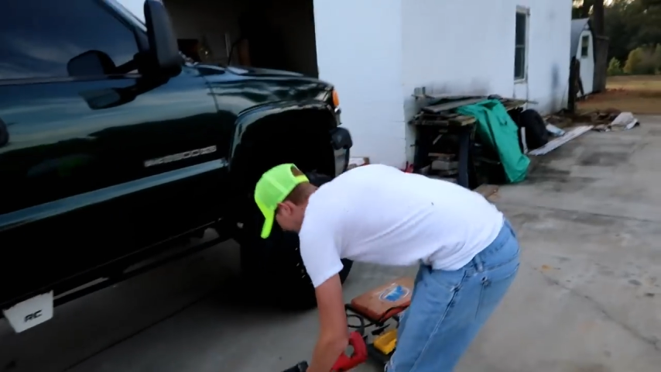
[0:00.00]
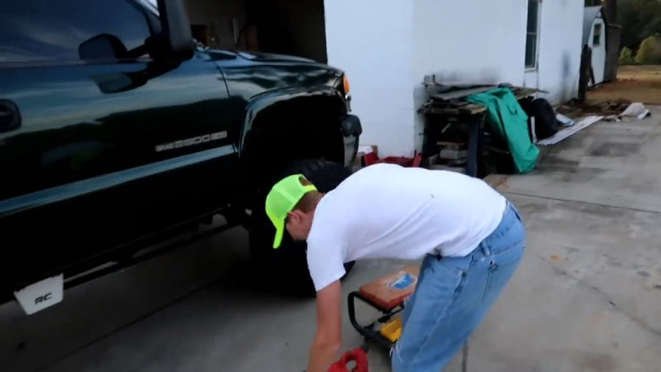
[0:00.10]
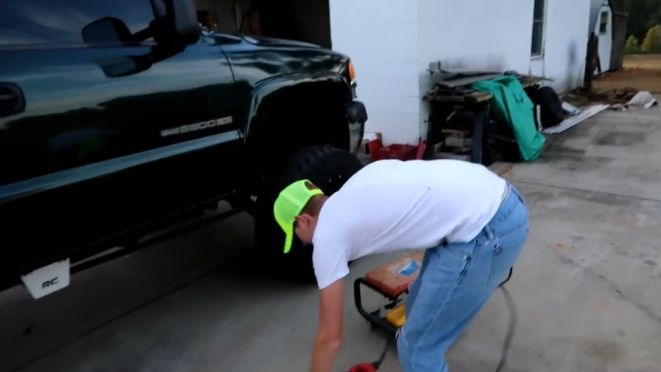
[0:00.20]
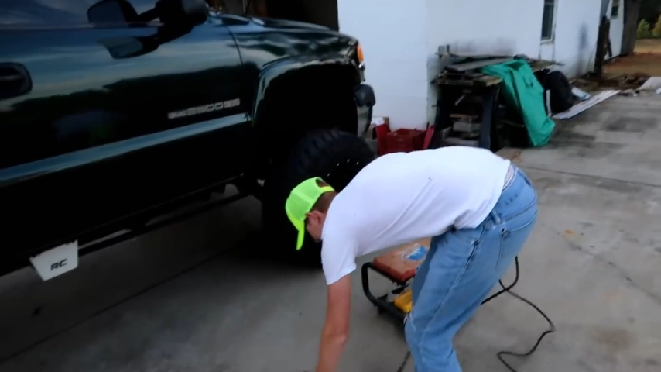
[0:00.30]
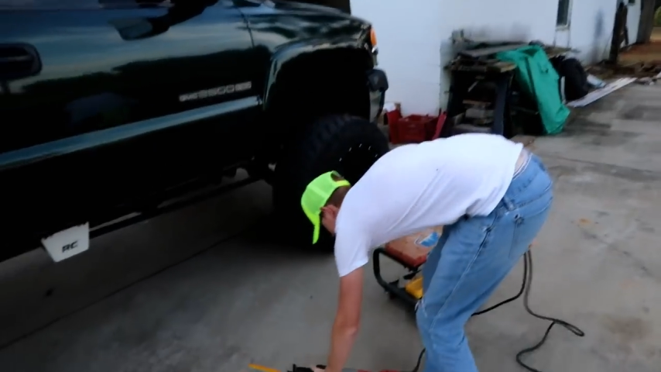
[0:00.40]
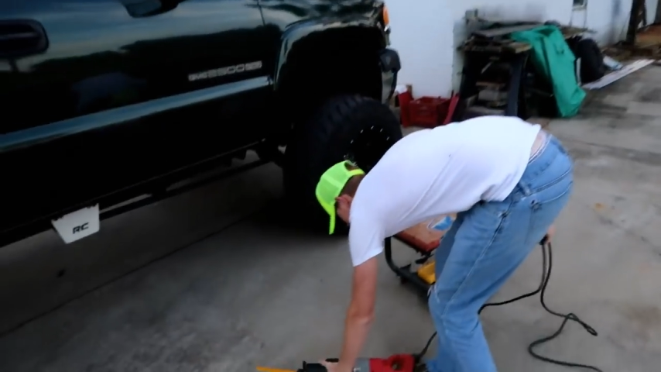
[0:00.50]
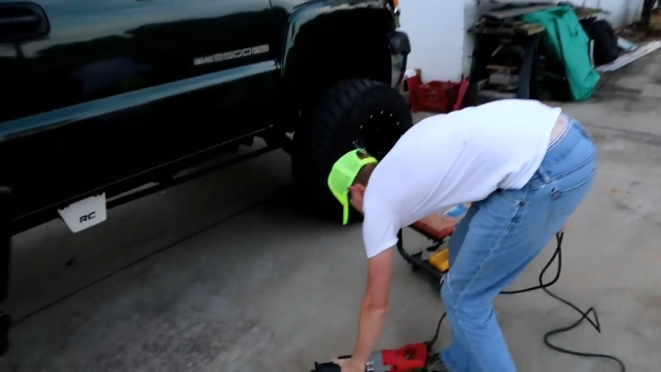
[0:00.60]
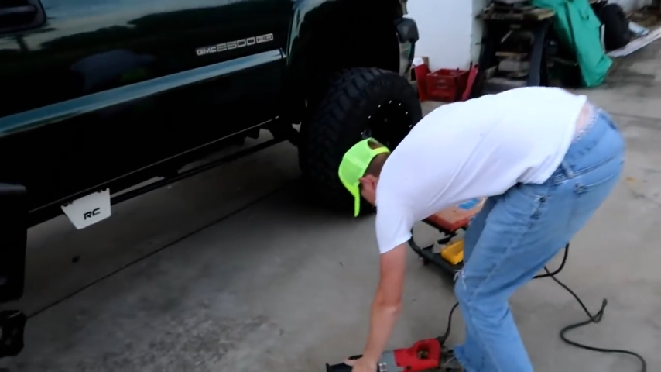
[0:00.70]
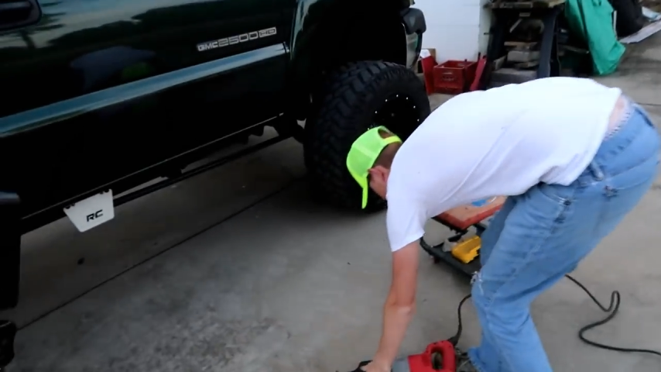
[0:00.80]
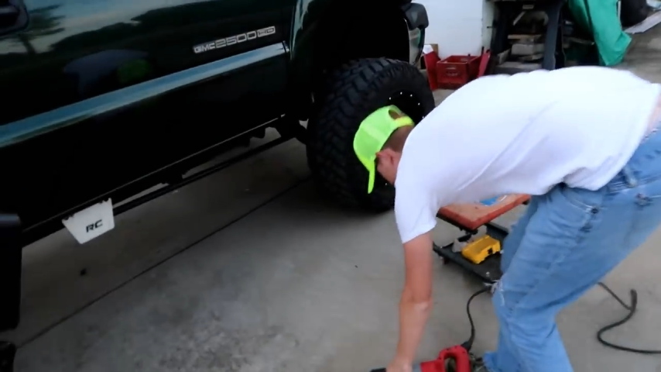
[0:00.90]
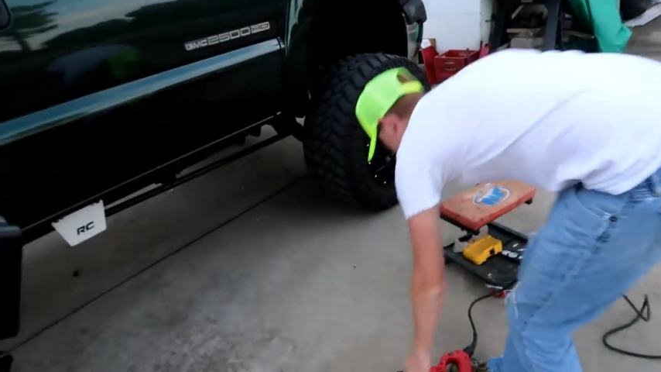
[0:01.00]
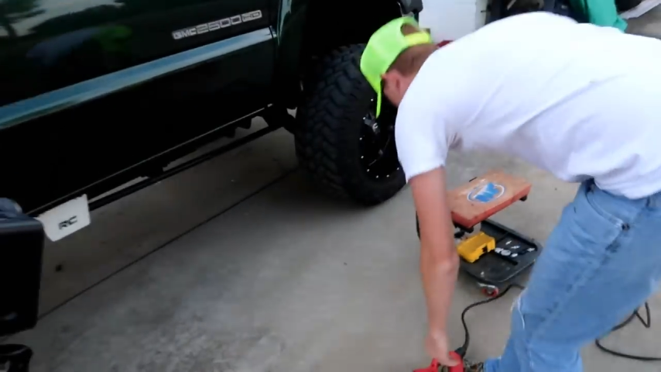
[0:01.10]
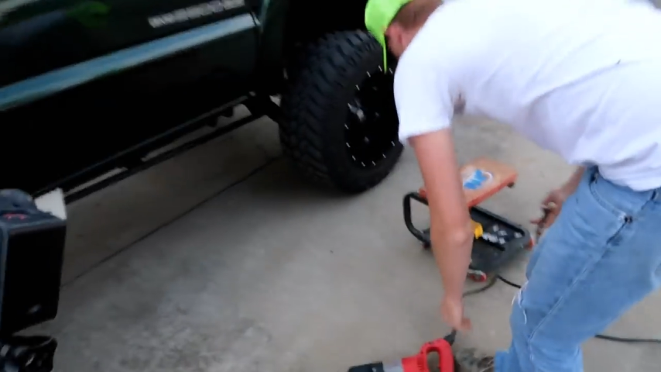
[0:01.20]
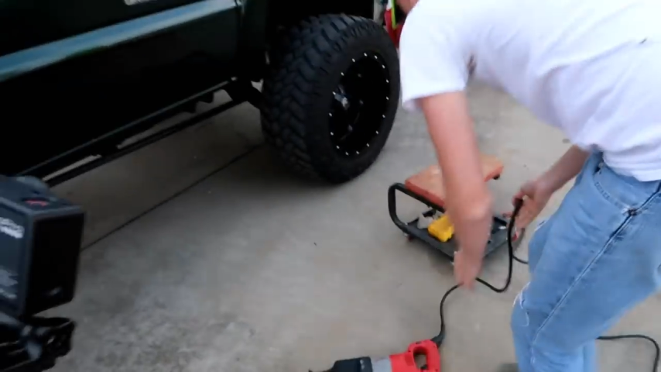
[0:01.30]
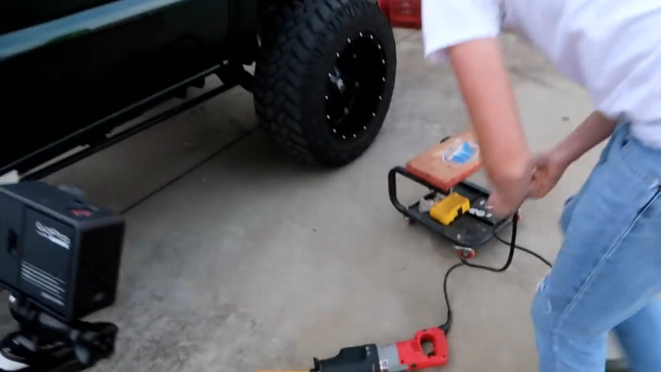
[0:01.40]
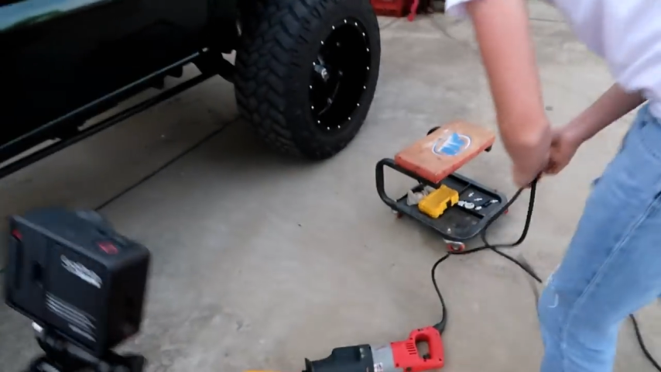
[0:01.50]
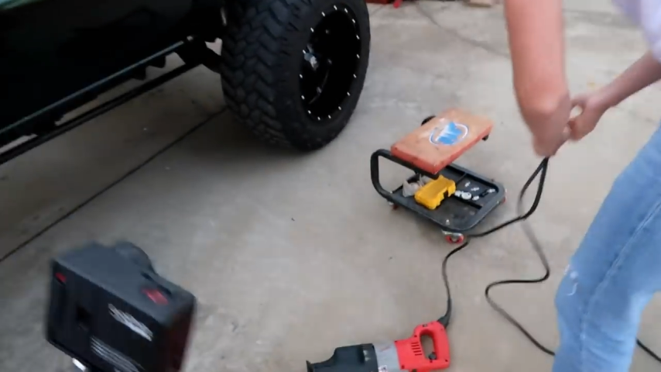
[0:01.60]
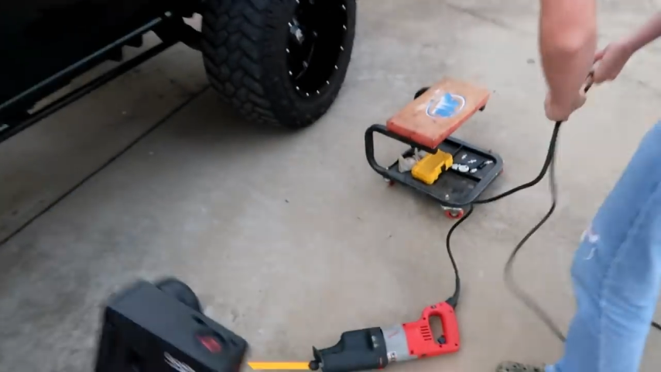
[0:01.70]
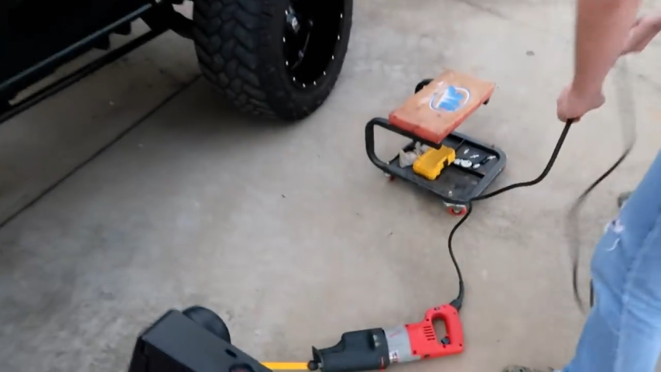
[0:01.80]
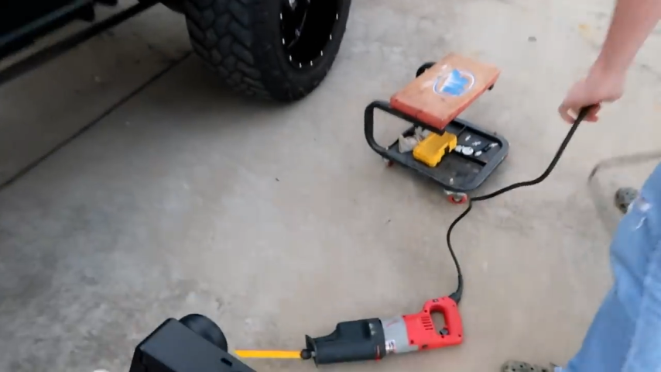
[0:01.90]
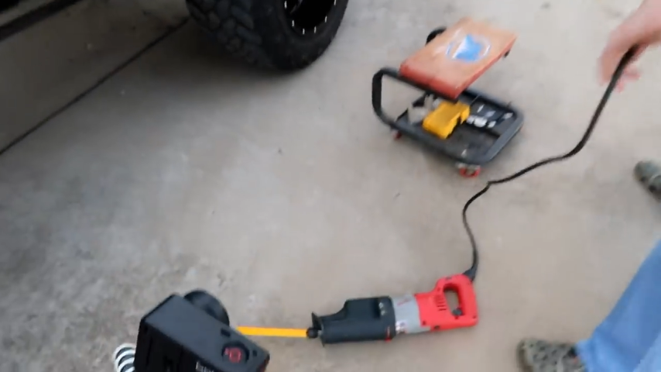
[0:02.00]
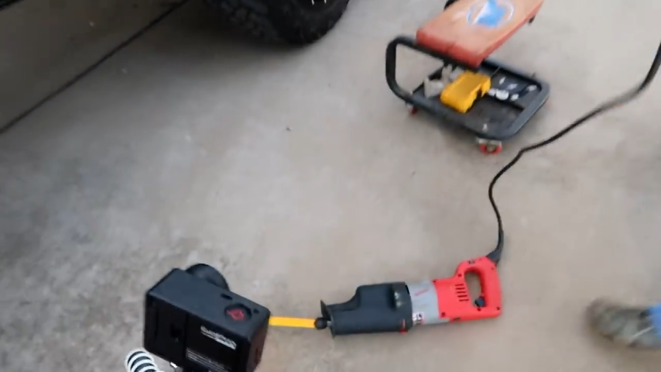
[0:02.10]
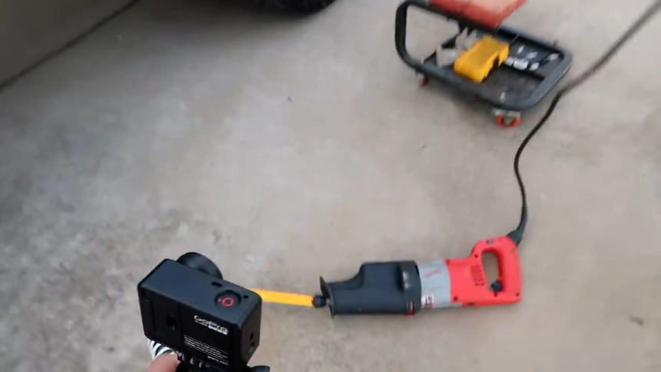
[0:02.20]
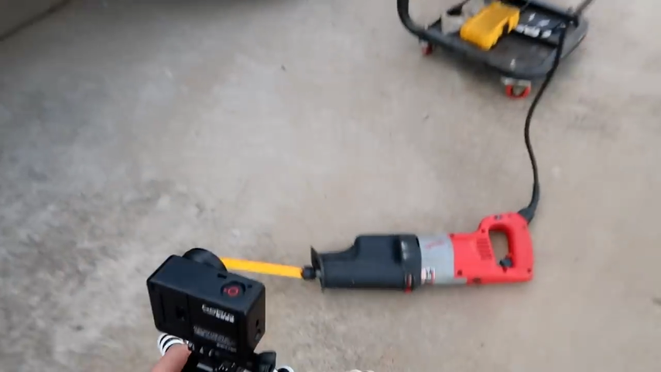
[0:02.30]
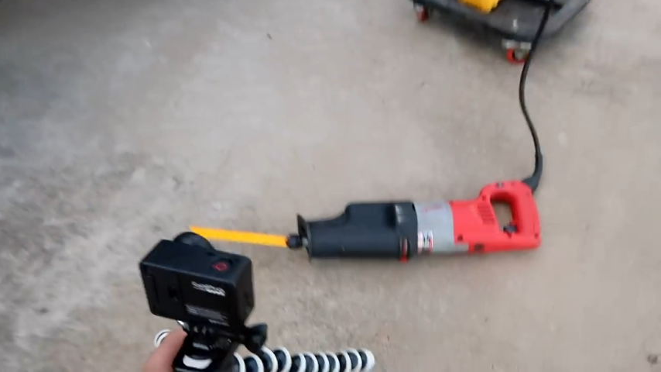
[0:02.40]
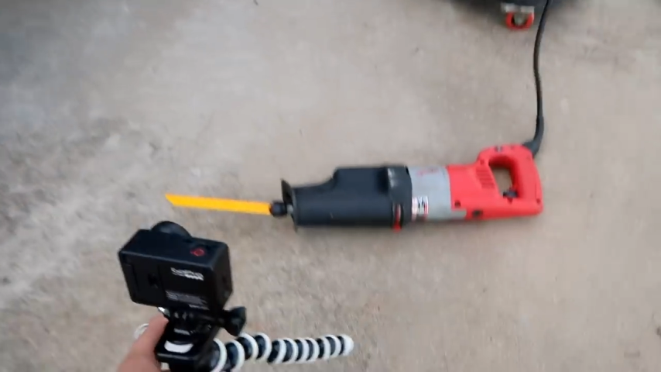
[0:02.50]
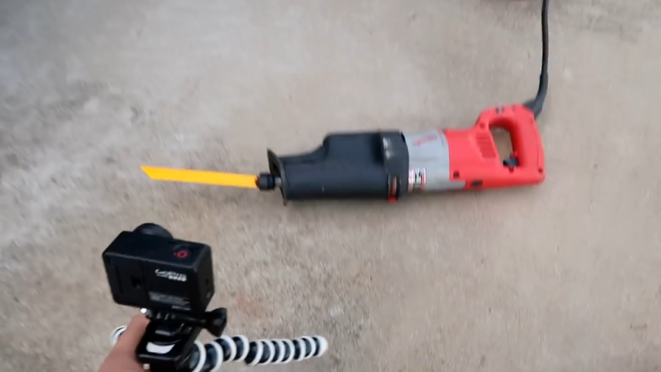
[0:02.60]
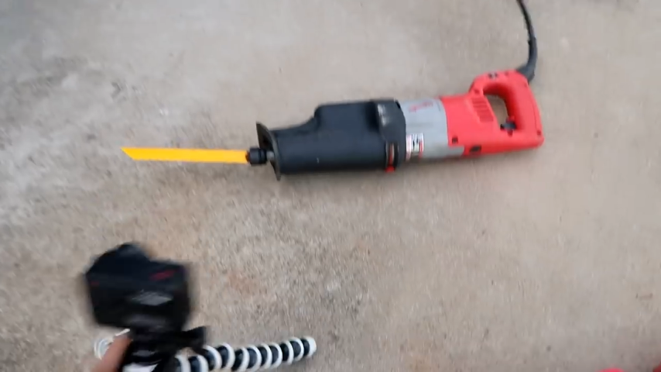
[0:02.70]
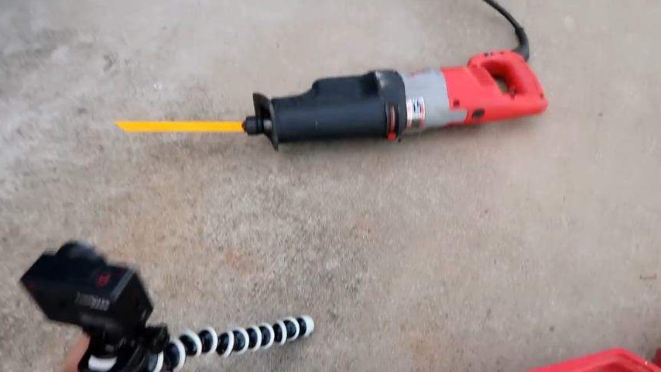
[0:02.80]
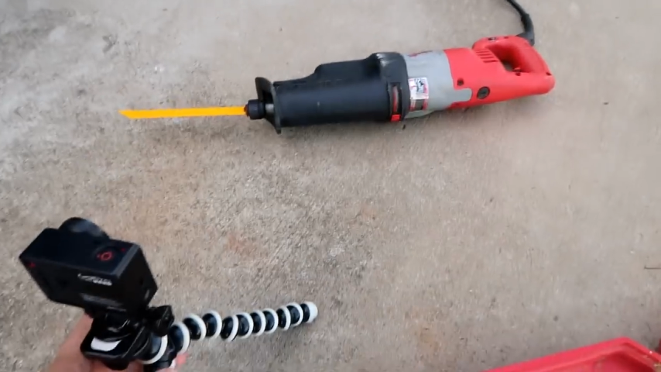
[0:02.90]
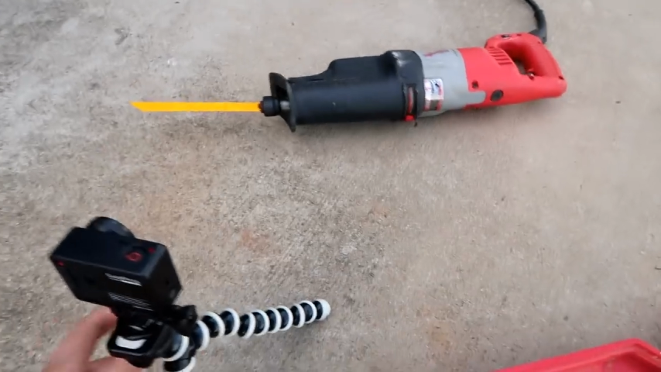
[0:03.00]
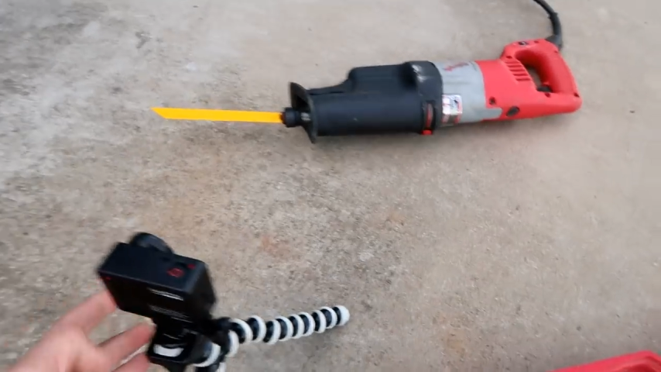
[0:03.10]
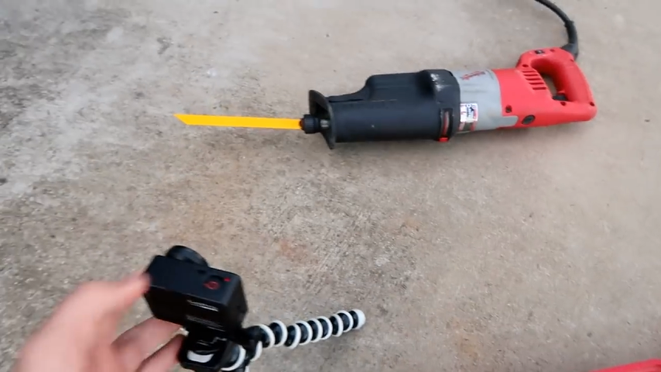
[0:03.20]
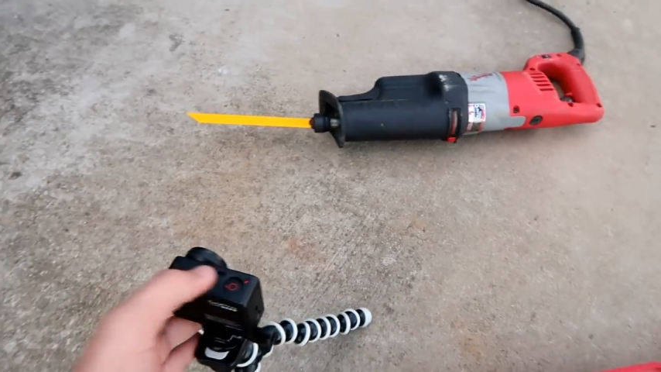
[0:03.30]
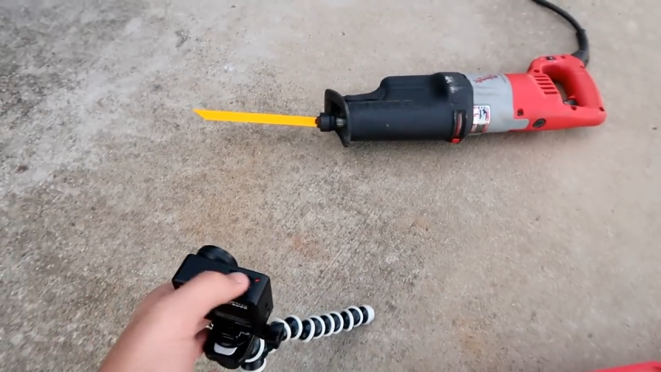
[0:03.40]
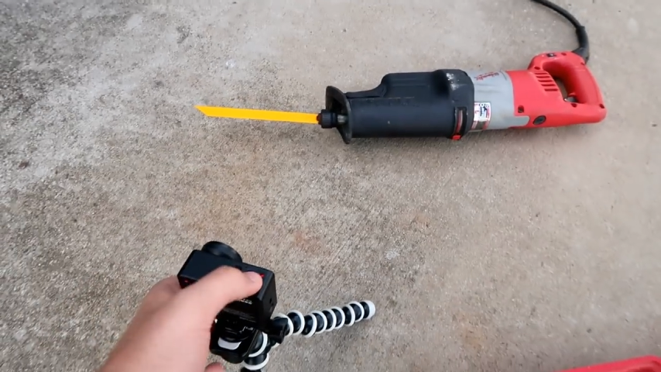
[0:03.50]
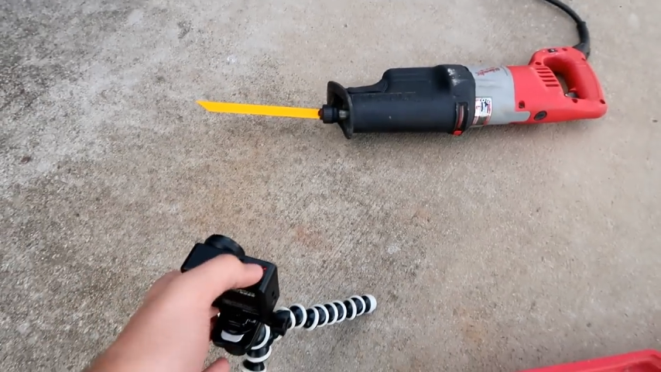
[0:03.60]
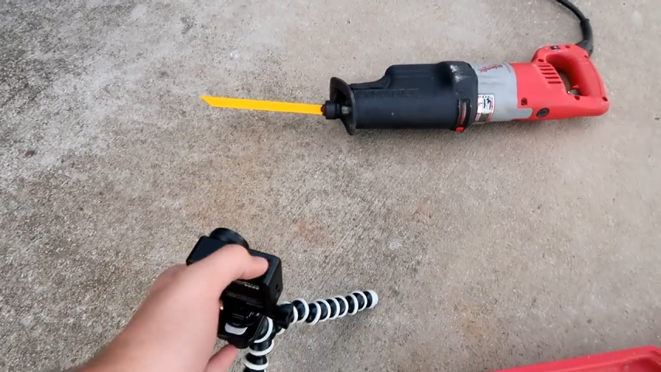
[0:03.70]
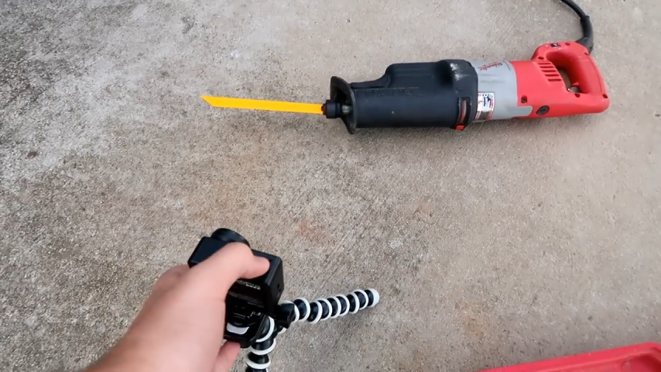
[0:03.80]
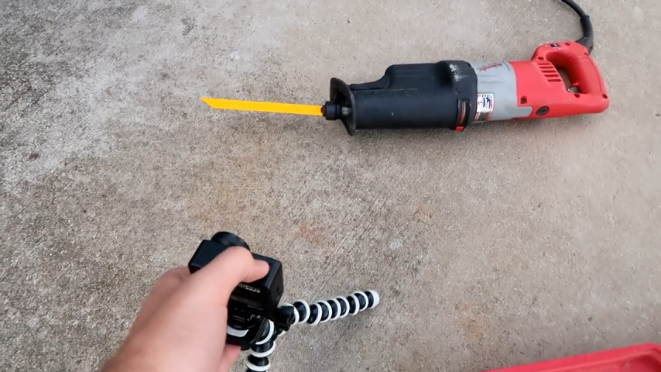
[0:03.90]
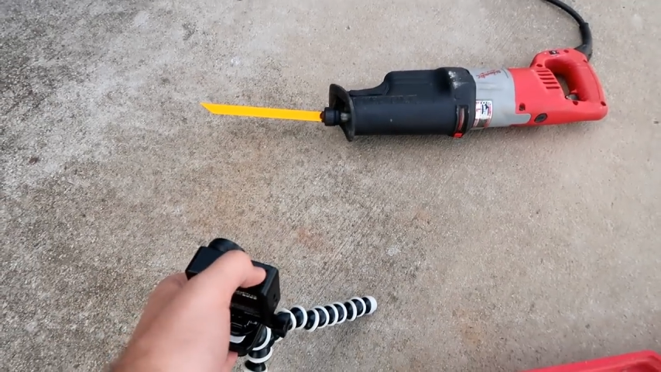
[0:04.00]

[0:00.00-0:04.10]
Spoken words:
[unreadable: no face in view]